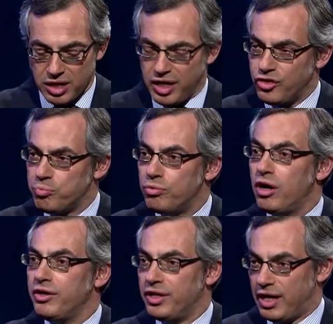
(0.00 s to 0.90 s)
can I just
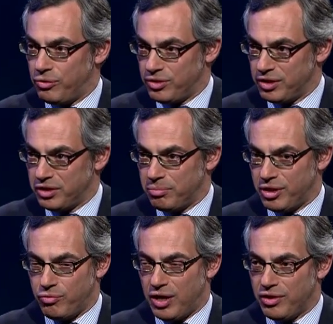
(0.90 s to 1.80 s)
broaden it out a little
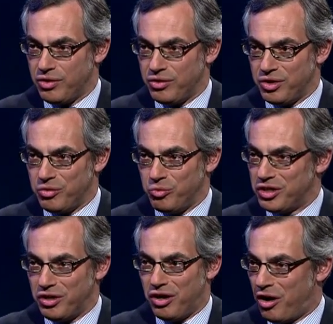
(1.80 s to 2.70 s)
bit rather than we can